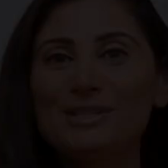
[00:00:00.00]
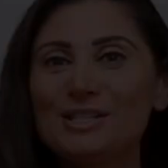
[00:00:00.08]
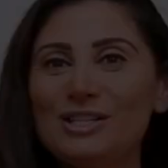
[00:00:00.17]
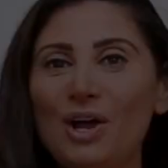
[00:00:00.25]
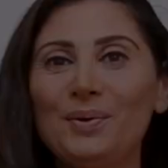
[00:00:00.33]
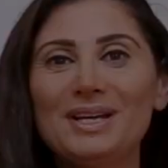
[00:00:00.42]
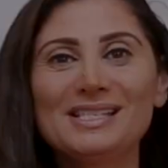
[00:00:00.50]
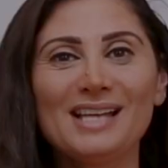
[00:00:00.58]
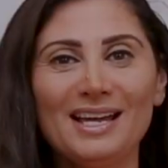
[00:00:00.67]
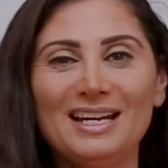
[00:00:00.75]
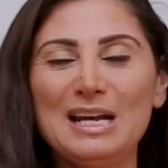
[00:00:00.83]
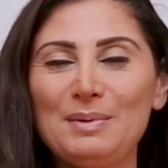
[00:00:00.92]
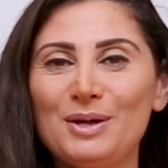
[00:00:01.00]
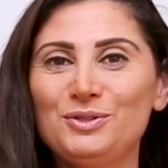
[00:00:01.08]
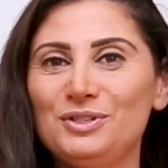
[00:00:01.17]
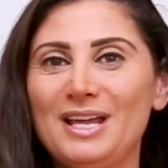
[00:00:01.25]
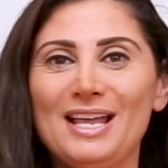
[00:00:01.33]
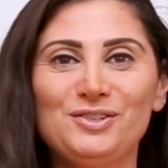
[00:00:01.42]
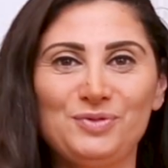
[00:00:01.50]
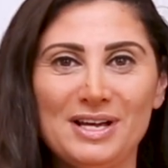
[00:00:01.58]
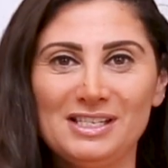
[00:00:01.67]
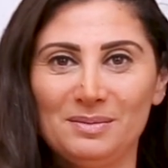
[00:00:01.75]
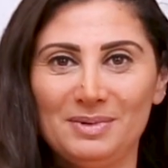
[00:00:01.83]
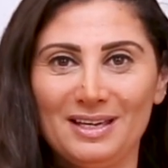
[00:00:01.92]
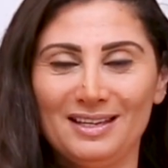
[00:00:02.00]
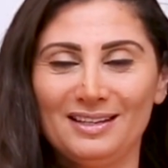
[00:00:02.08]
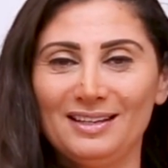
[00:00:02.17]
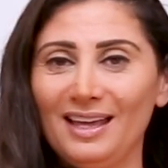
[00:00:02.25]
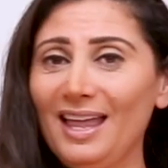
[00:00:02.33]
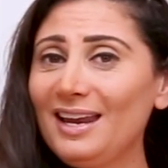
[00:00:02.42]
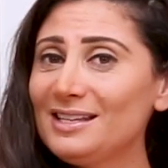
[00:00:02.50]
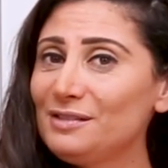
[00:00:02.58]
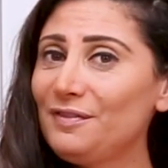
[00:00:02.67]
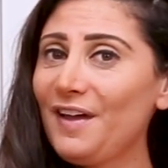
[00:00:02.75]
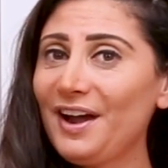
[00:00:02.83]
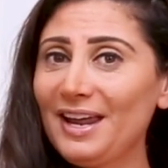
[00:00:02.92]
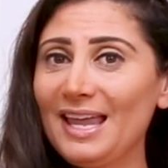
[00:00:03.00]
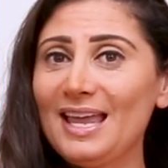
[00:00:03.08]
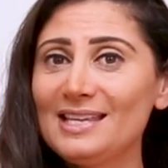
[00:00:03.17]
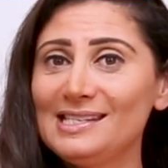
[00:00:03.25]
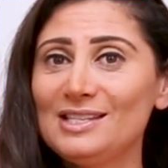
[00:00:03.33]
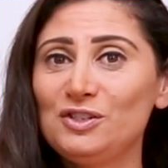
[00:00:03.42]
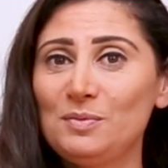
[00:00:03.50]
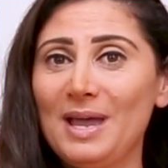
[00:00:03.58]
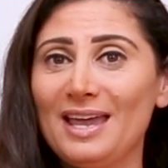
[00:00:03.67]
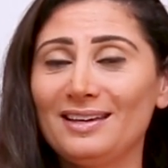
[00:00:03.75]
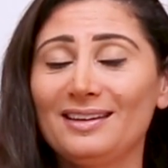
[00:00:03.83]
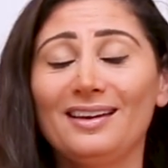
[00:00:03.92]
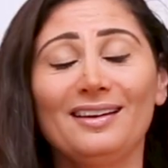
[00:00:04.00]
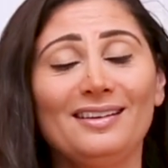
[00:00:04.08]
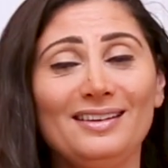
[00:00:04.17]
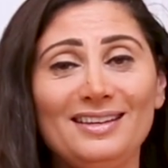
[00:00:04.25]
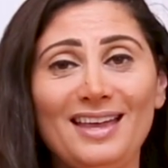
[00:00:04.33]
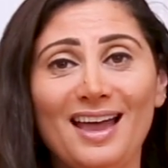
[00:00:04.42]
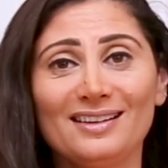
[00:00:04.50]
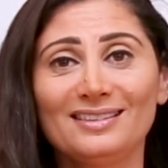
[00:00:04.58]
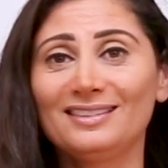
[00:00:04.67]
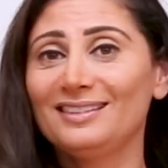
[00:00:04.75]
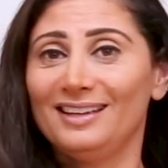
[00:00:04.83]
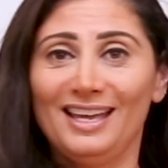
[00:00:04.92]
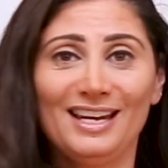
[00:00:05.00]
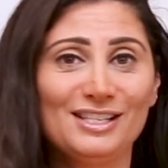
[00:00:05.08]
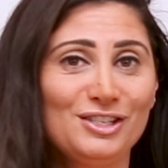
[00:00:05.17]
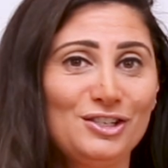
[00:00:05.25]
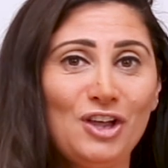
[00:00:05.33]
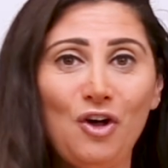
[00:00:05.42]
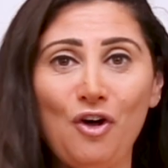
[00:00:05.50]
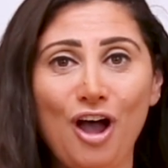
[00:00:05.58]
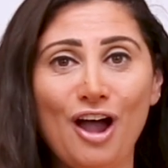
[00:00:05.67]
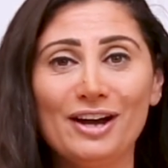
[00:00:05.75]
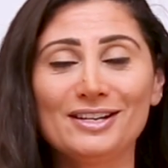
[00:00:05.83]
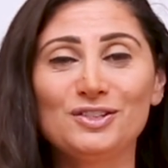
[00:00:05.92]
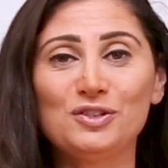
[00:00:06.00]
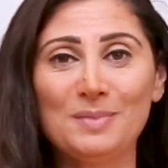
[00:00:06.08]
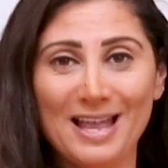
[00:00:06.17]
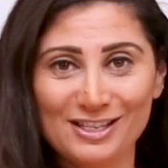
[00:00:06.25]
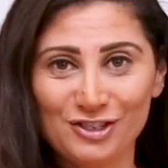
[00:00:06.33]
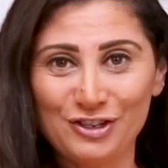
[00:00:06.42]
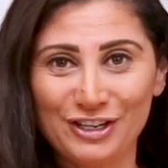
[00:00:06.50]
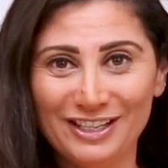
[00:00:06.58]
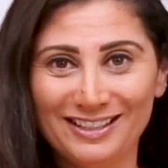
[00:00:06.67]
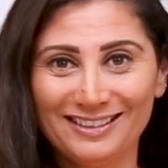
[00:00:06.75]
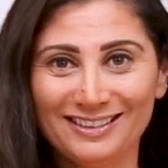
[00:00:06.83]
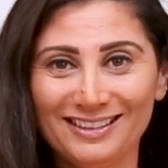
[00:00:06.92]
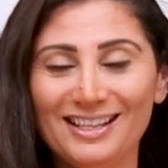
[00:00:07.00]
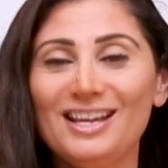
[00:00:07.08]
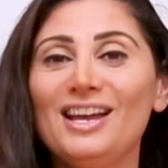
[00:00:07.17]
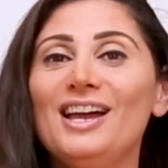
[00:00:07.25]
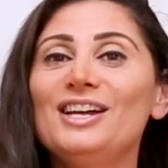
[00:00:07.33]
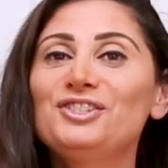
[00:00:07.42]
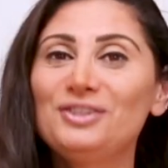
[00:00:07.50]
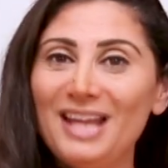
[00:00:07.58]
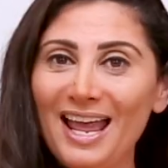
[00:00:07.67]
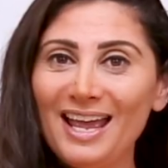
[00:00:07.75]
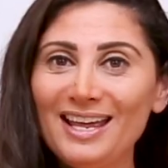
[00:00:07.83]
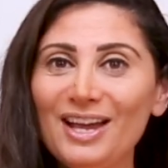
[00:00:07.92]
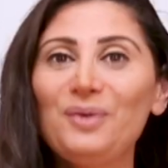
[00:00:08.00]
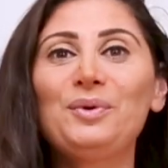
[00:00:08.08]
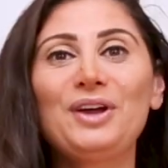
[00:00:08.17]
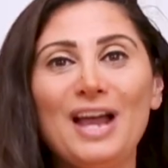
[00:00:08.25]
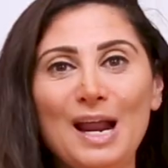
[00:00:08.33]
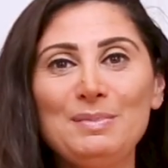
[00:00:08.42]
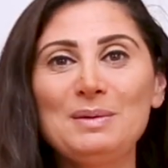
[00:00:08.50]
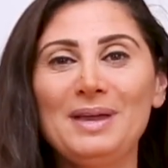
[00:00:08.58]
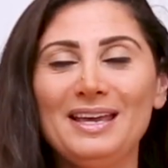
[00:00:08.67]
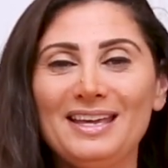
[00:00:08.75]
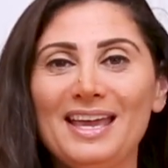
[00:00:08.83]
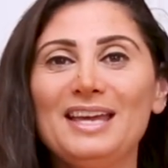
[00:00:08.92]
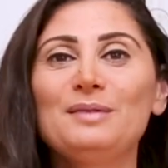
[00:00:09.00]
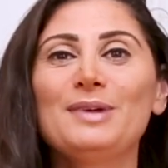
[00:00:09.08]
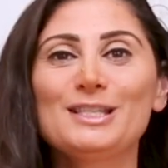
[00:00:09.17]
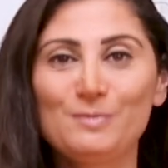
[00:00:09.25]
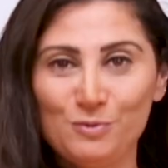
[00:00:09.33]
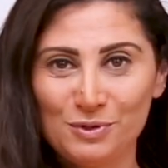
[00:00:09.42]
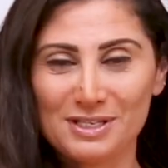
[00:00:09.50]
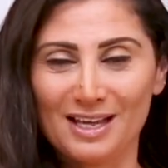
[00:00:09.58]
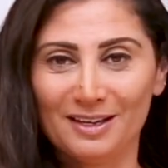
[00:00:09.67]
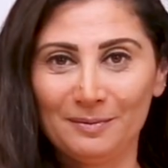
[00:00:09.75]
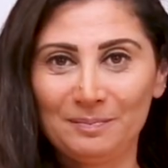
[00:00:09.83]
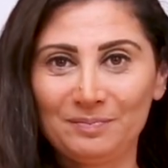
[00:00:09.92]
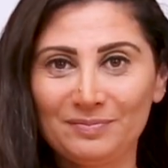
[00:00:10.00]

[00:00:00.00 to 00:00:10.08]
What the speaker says: so excited about today's recipe. It is very easy to make, yet it is so hard to master. Today, we're gonna be making basboussa.